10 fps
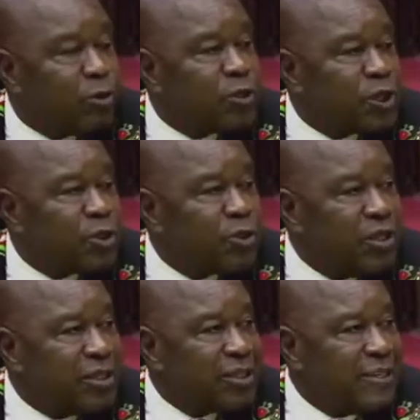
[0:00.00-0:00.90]

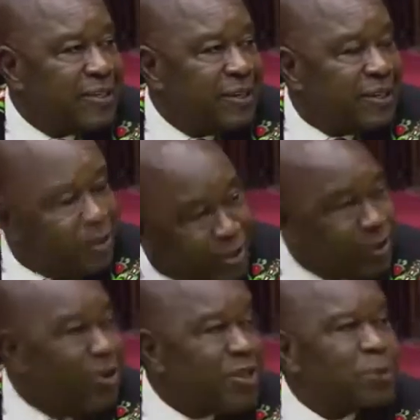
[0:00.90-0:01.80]
constituency, there was
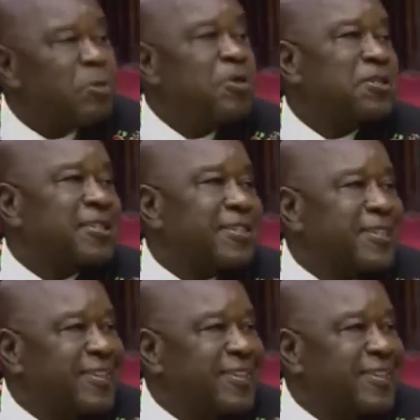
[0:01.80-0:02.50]
no response.